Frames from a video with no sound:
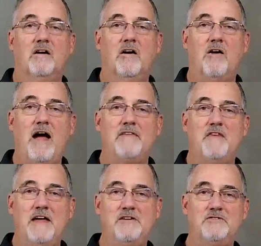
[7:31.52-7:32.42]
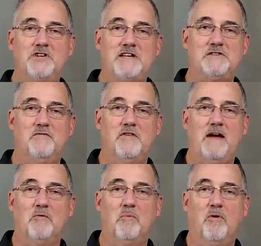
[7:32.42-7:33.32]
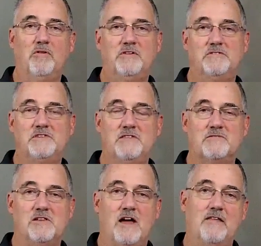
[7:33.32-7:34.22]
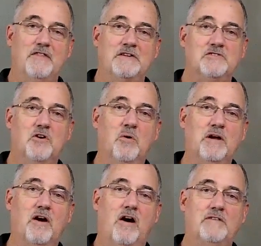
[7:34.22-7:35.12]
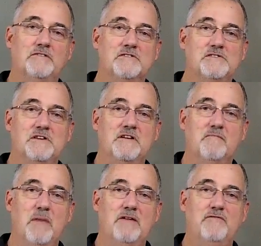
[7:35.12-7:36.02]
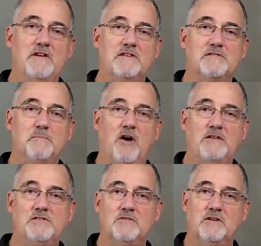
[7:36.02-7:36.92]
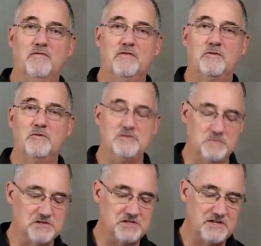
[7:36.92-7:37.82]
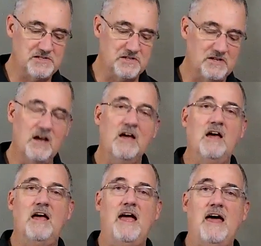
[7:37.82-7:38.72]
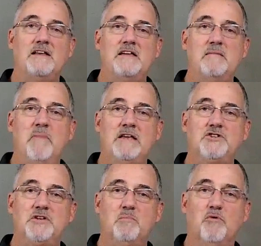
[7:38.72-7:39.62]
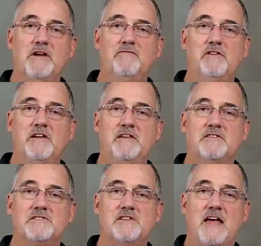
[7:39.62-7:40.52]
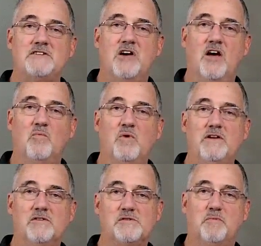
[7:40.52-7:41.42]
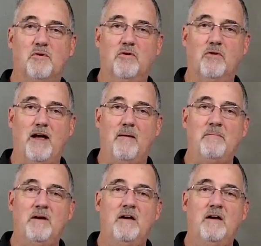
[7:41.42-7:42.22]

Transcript: All right, thank you, Jason, for that report. You can see there's a lot of things going on that the city of Menifee is sponsoring for the Christmas season. And he mentioned briefly the Santa on Wheels program.